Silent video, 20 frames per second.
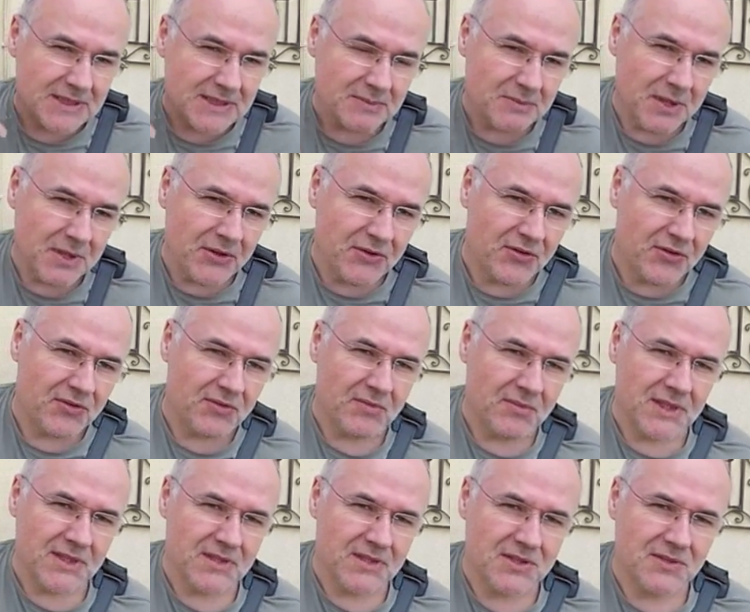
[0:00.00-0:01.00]
months and
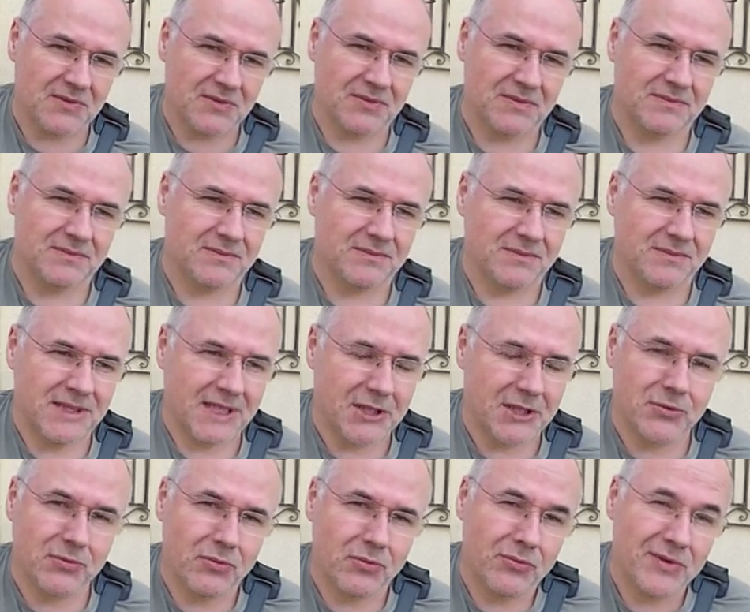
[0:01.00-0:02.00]
months of
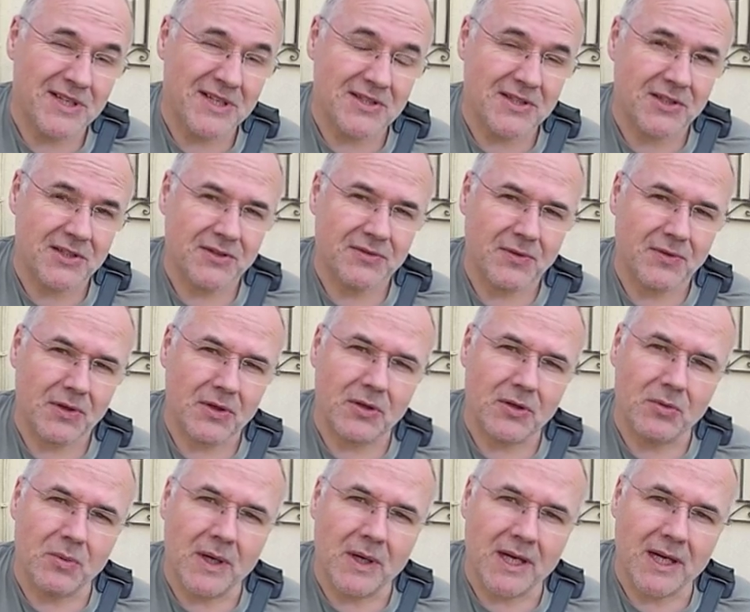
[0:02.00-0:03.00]
casual research
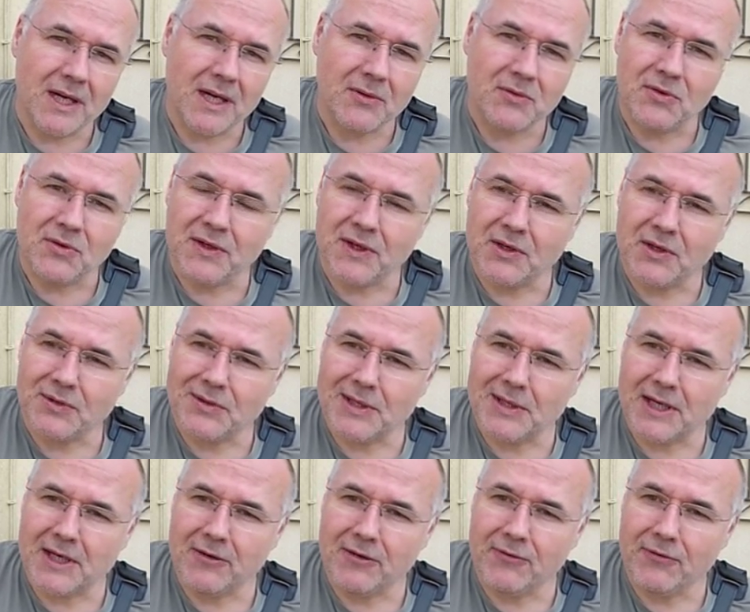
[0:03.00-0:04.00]
followed, where I was looking
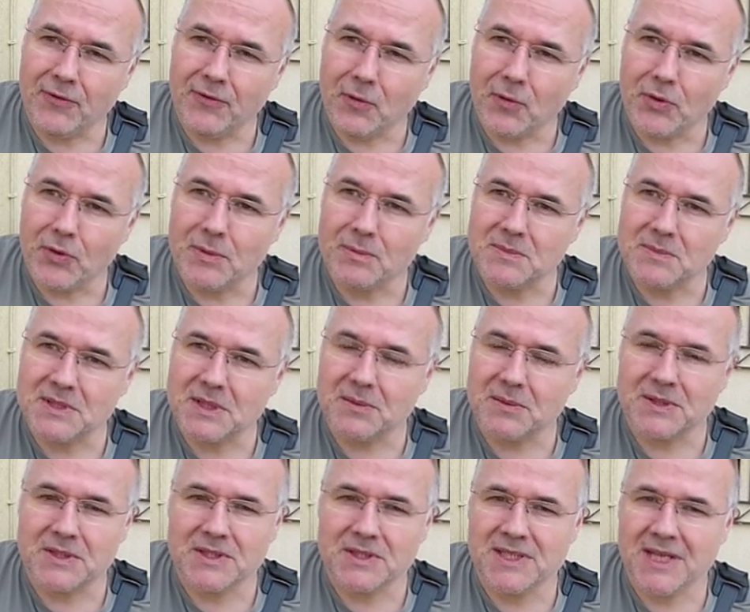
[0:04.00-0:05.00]
online in forums. I
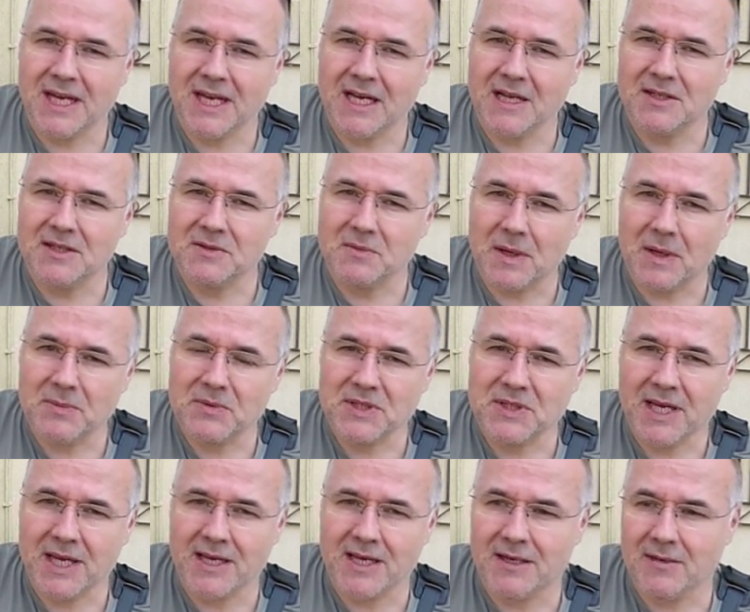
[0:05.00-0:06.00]
went to Taylor's
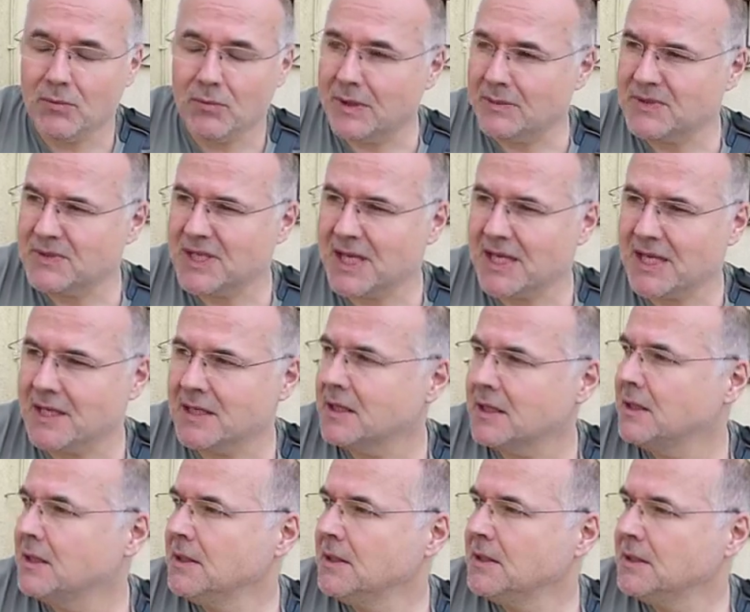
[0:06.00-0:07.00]
website,
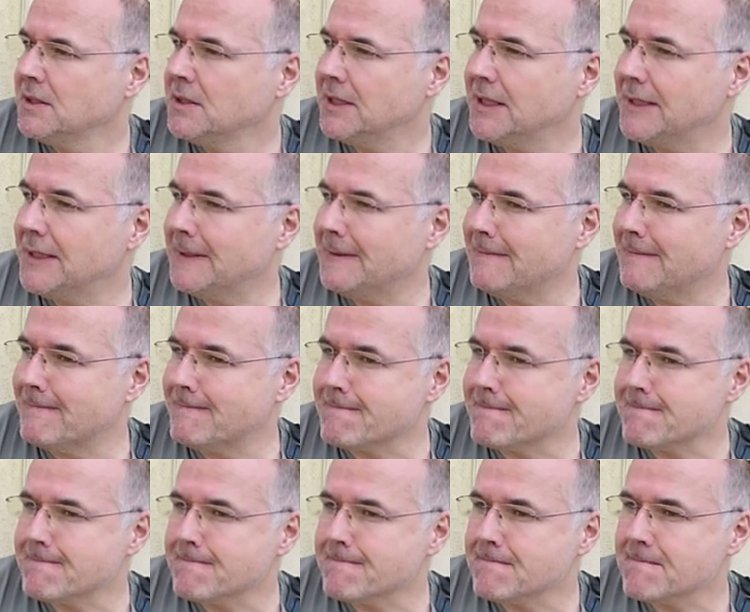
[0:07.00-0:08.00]

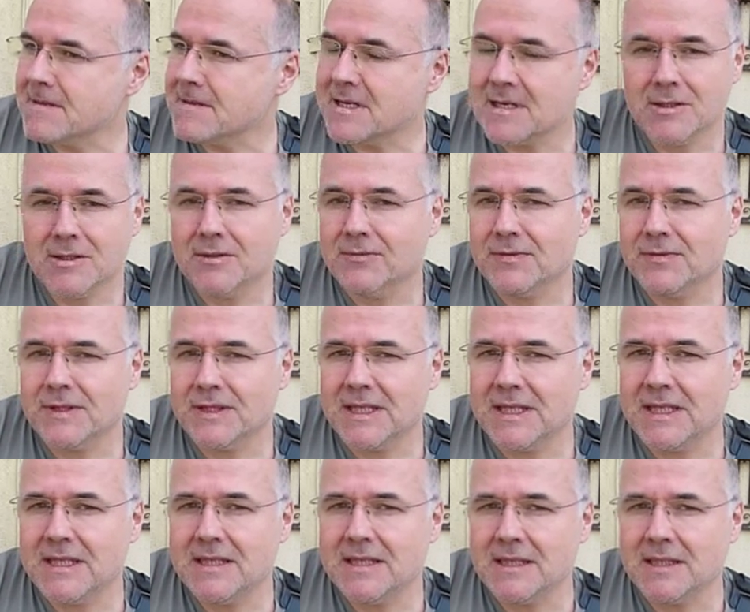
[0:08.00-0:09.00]
and couldn't find
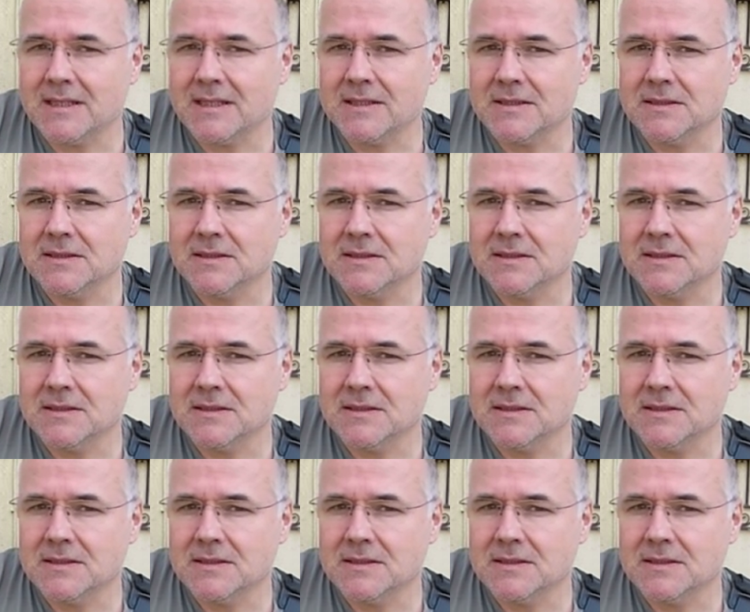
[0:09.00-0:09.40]
anything